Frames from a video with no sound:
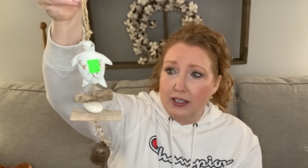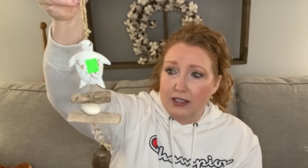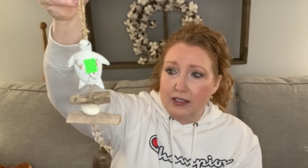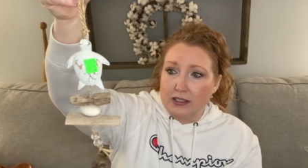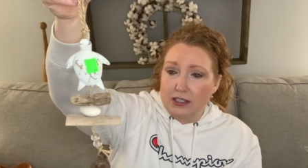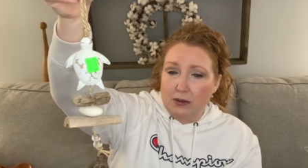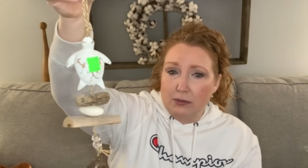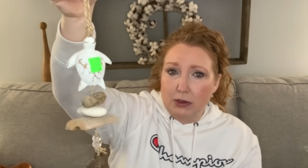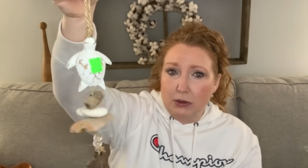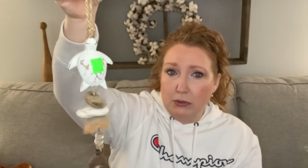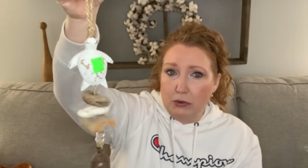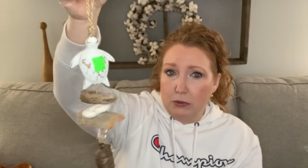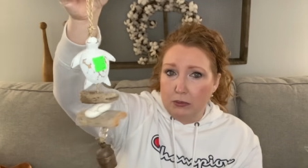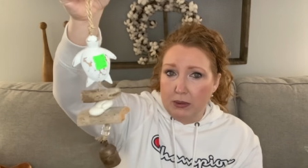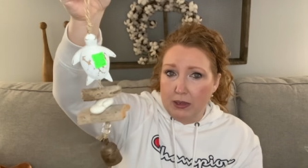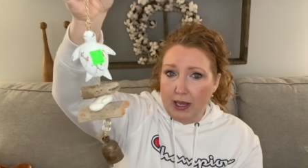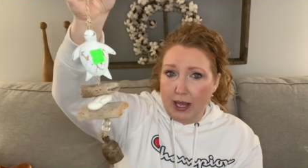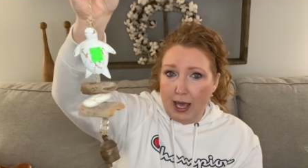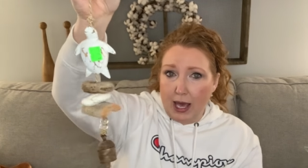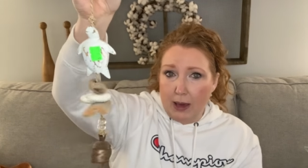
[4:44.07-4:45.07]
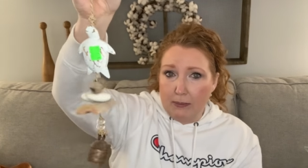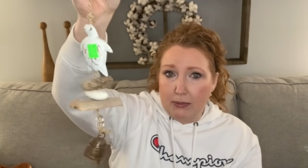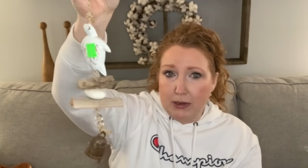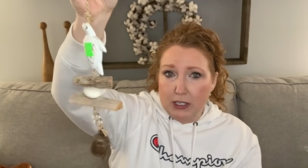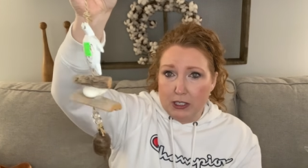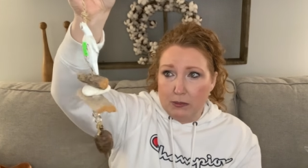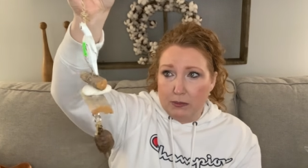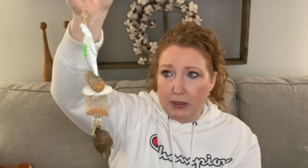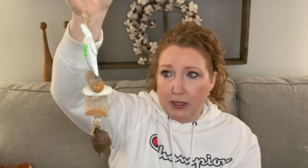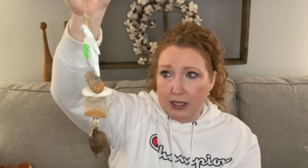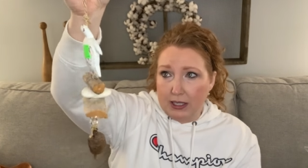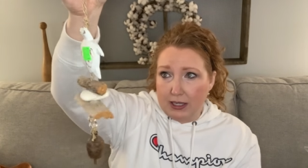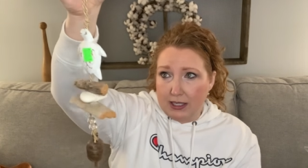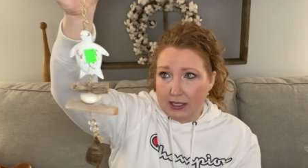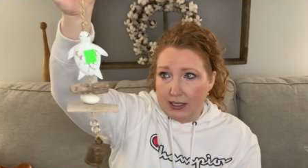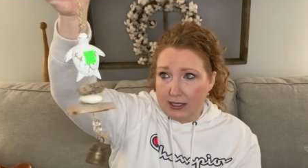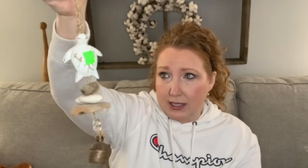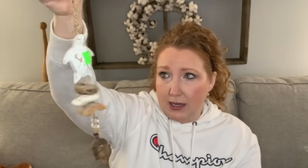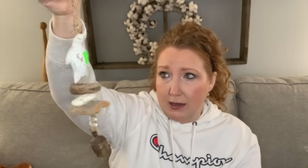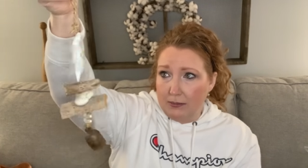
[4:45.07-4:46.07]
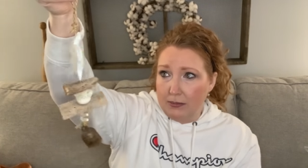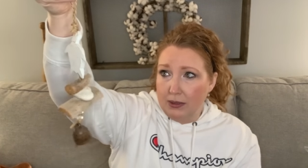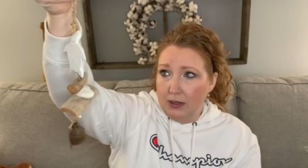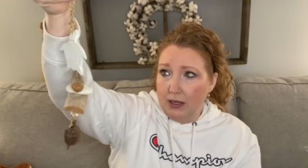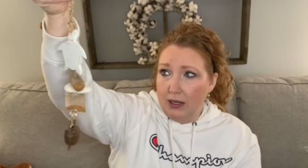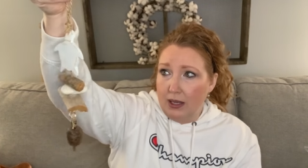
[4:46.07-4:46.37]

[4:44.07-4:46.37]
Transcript: Somebody would be happy to pick this up.